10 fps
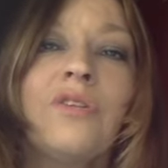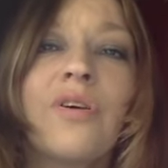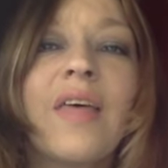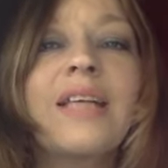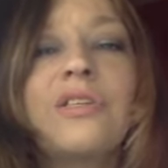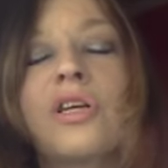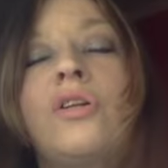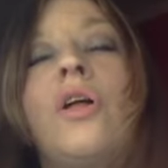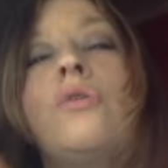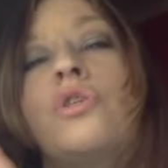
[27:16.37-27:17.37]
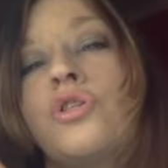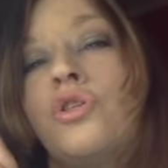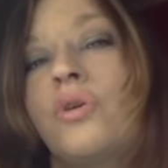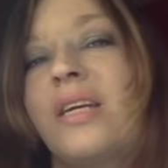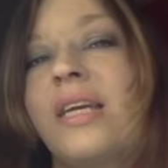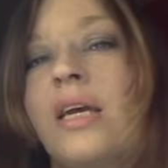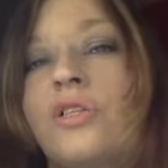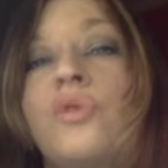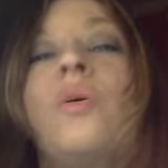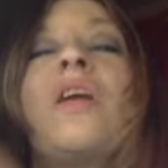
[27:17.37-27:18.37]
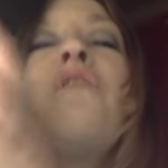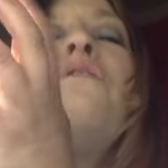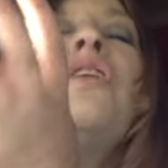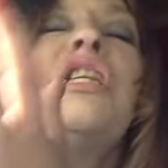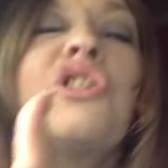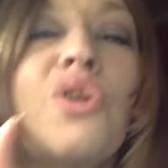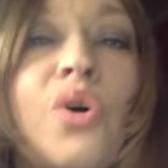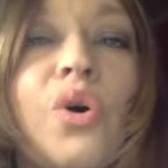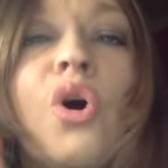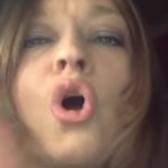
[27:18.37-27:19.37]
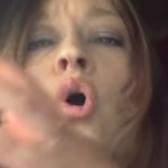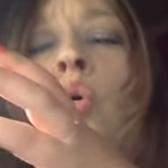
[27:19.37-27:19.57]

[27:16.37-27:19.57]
So that's the closest you can get to an official